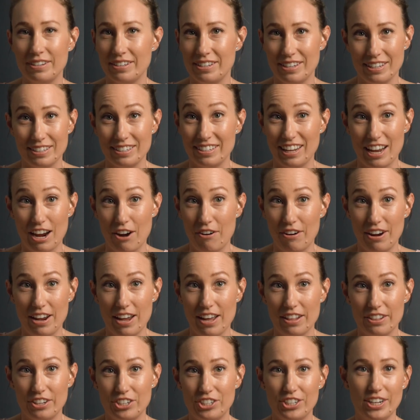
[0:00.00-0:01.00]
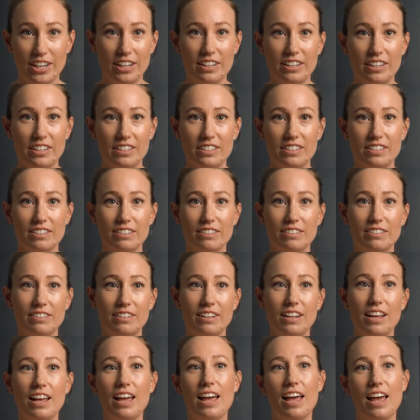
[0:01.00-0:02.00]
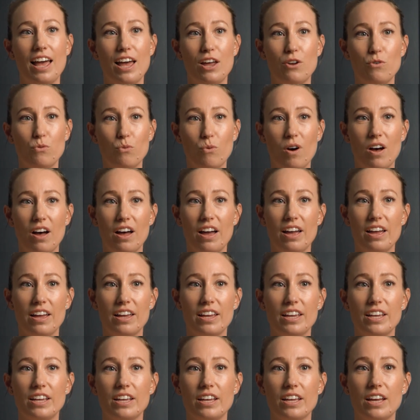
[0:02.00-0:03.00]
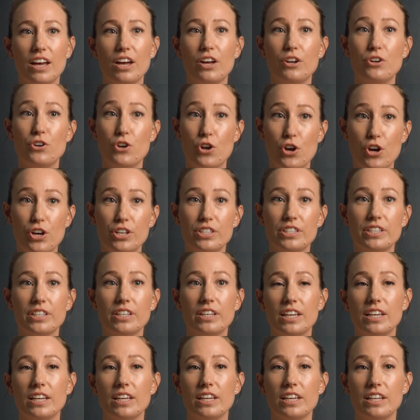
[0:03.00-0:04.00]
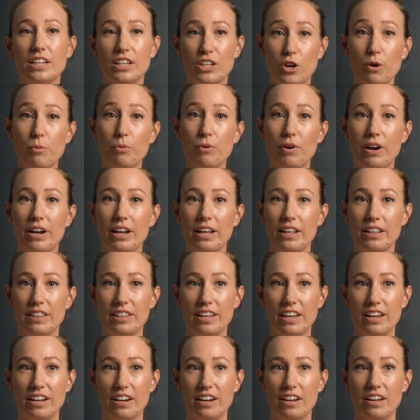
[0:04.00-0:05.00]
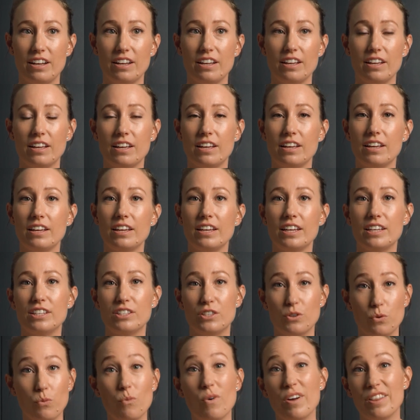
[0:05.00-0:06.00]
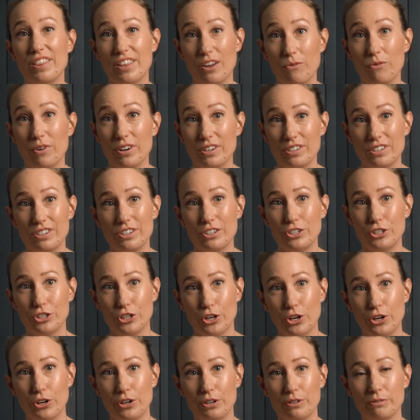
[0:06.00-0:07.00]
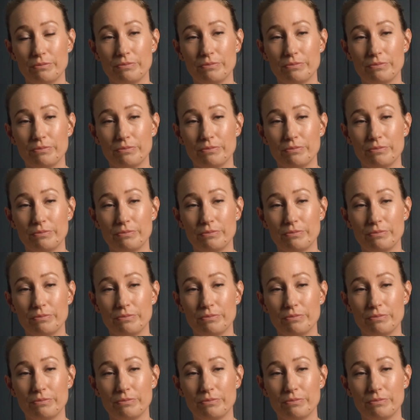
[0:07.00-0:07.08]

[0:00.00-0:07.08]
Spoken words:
doesn't carry out the checklist, and why a nurse in the operating theatre is the one that runs the show.